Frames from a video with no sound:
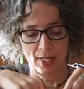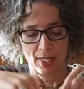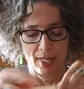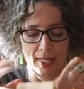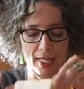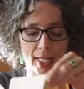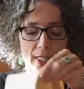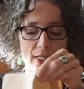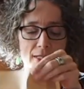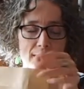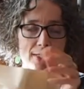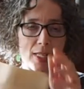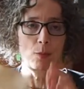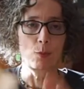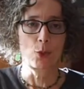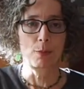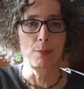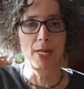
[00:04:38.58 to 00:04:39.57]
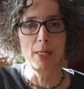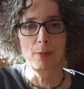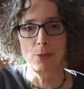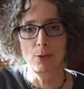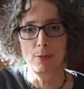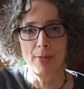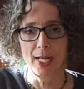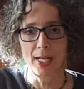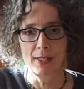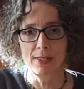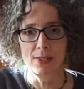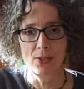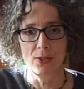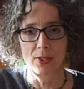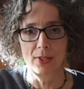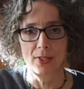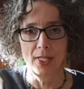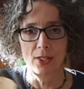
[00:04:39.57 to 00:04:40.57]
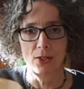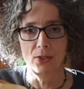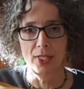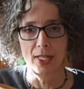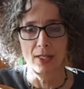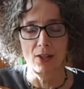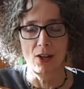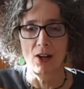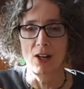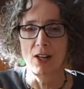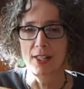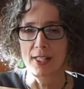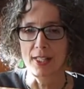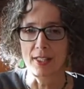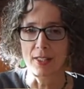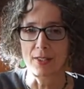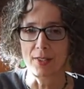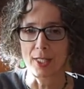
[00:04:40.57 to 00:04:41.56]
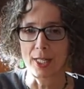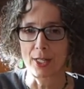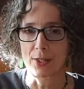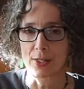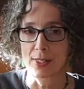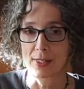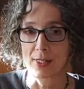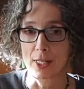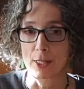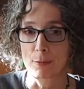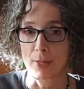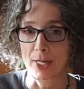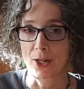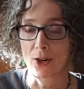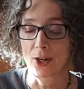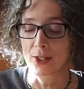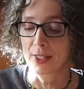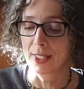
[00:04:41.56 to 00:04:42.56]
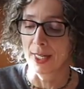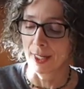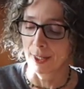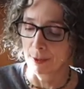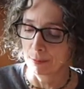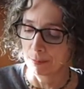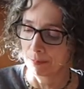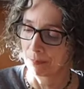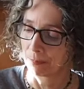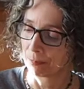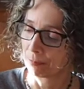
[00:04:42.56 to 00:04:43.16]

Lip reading: in a separate paper bag so that they don't get on anything else in my art kit.